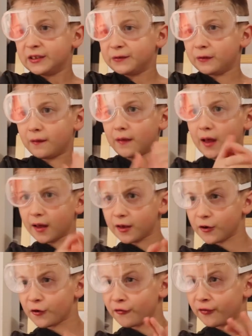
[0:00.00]
Well,
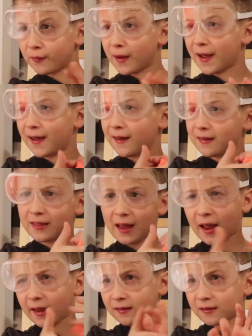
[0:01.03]

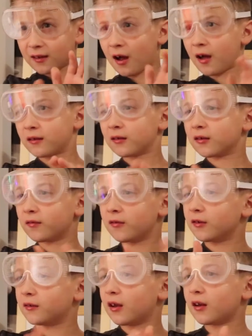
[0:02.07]
thanks cousins
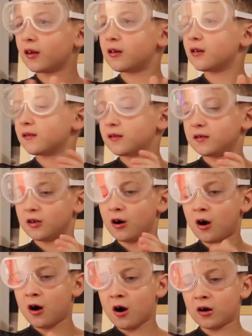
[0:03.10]
for sending us this
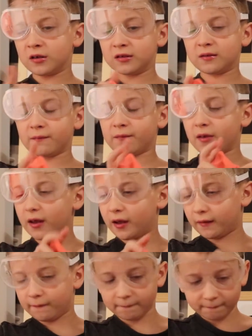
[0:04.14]
awesome thing.